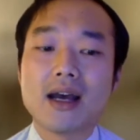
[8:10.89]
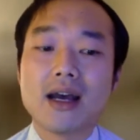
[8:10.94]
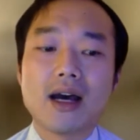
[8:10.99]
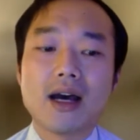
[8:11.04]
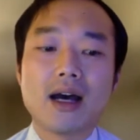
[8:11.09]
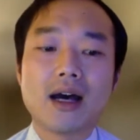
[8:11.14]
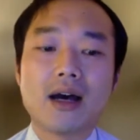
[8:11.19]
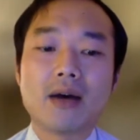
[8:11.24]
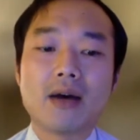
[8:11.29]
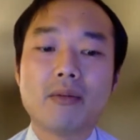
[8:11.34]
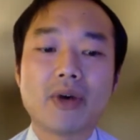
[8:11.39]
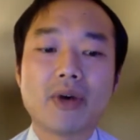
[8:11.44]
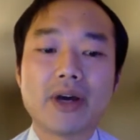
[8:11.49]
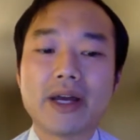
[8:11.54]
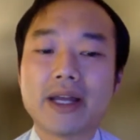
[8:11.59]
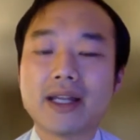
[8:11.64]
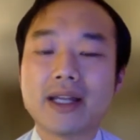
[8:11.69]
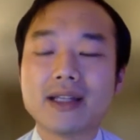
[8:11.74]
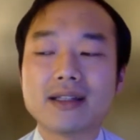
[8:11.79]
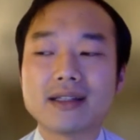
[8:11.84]

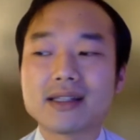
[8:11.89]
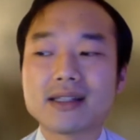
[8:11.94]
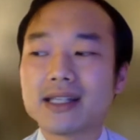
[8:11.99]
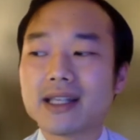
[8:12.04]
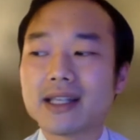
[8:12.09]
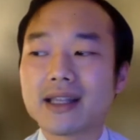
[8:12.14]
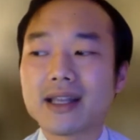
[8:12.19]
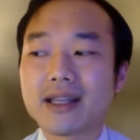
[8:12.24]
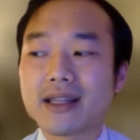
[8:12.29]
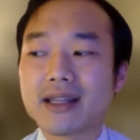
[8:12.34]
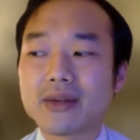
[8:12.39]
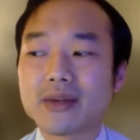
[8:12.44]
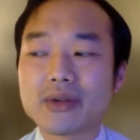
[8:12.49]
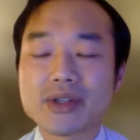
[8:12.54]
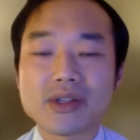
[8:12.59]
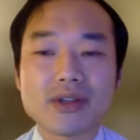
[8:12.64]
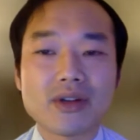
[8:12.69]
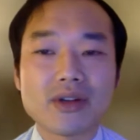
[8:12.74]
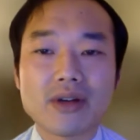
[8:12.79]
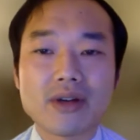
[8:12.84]
But seeing that there
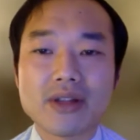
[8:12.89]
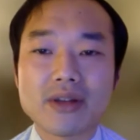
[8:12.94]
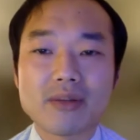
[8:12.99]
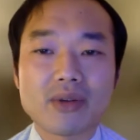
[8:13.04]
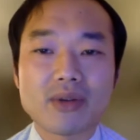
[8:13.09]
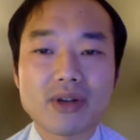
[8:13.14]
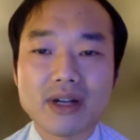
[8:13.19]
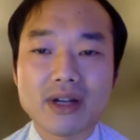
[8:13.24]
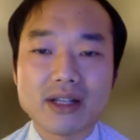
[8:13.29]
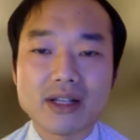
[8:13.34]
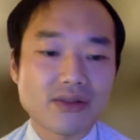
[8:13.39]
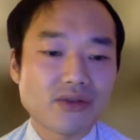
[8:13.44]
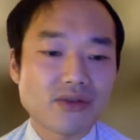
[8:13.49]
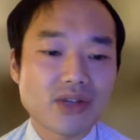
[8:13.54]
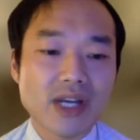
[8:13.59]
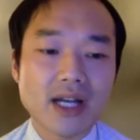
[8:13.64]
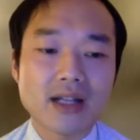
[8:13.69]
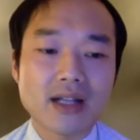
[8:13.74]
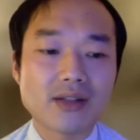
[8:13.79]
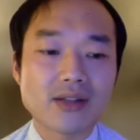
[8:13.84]
was no other progressive
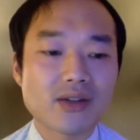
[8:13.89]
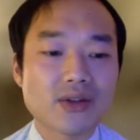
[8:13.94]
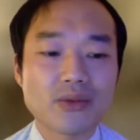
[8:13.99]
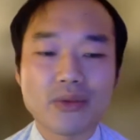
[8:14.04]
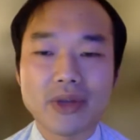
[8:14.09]
challenger,